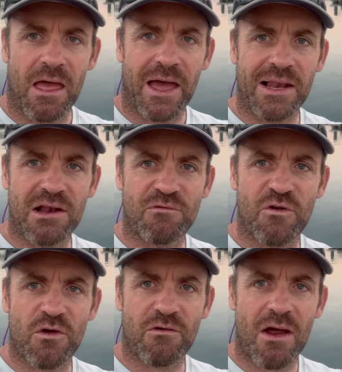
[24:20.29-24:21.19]
A little
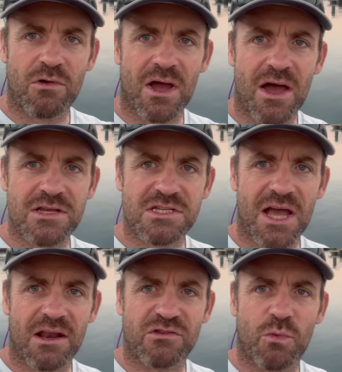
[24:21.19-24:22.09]
further out, guys,
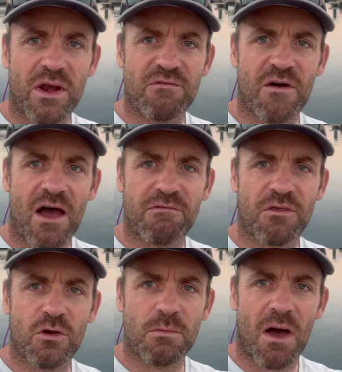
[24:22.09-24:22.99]
kind of 25,
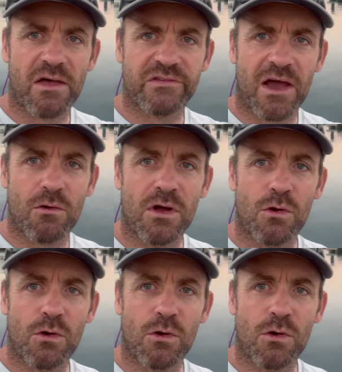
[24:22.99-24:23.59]
30 miles out,